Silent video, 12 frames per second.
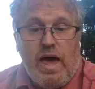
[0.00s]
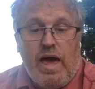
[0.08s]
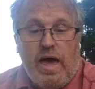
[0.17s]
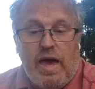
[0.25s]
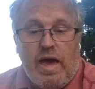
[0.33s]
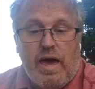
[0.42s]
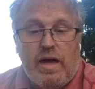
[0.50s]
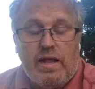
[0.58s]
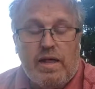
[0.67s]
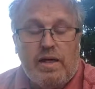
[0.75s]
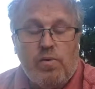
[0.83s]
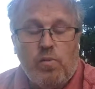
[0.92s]

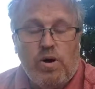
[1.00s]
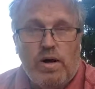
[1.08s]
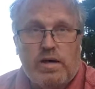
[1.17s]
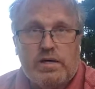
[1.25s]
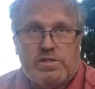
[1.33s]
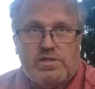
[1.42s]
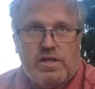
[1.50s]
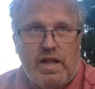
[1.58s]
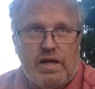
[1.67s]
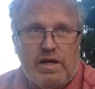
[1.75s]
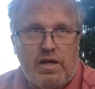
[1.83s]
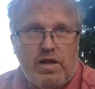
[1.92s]
and it was like,